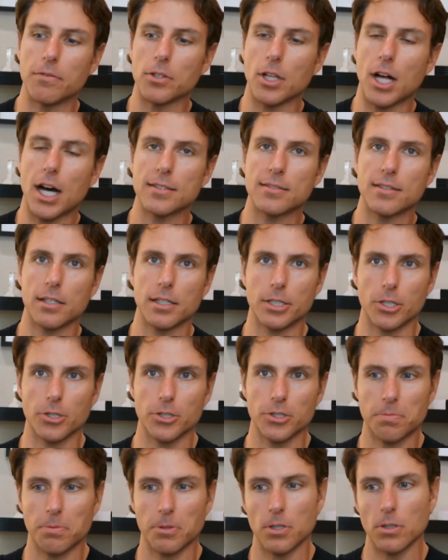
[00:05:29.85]
velocity
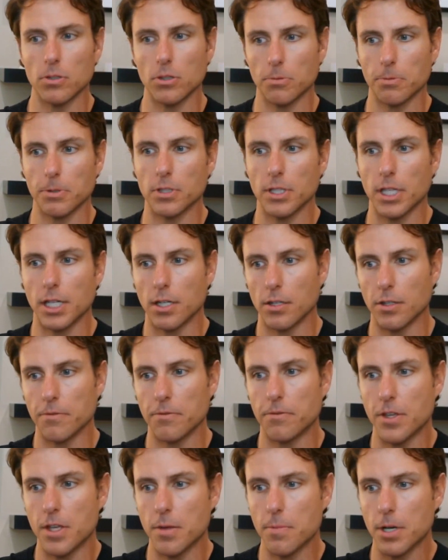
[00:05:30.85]
growth spurt a little bit later
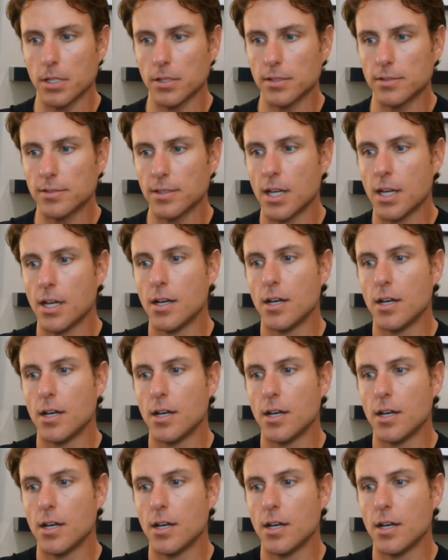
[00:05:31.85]
than females.